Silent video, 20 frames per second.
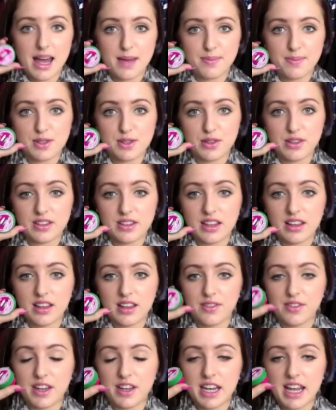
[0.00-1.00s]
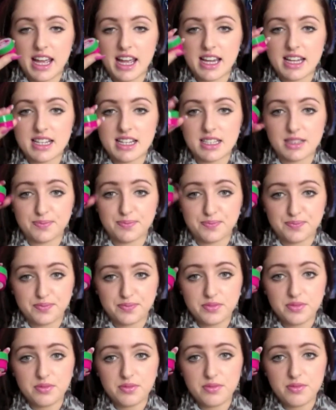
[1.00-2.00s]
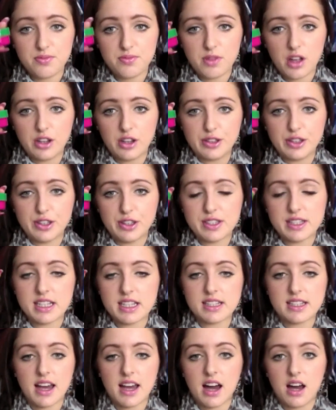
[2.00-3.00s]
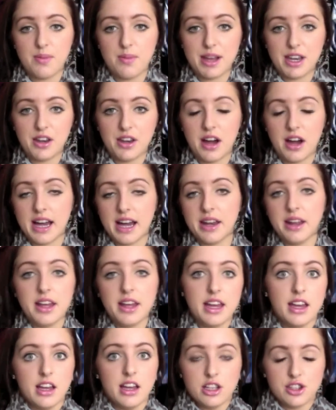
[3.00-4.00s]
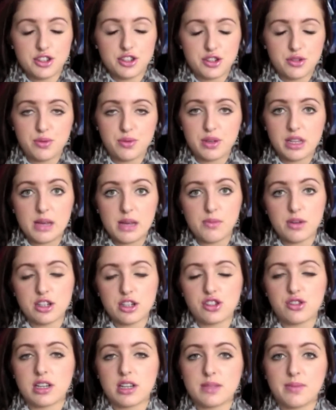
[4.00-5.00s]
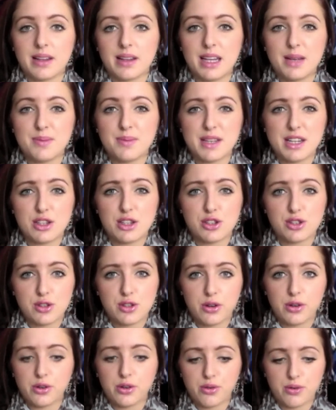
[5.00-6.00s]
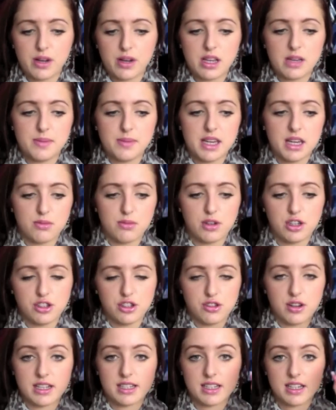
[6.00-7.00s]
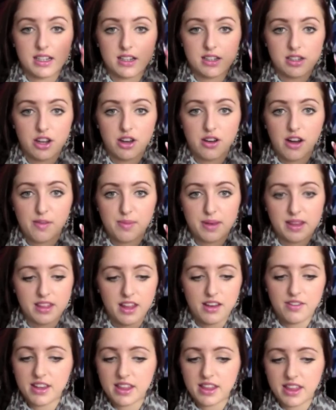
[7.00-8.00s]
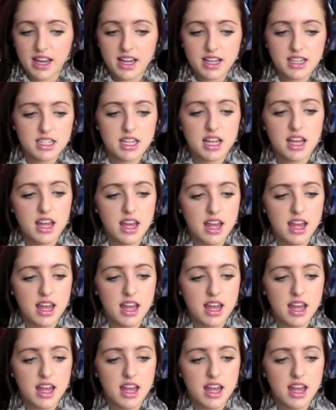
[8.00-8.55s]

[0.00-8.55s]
Absolutely love it. And I use this at night just to really moisturize my lips. It's so creamy and moisturizing, so I've been loving that.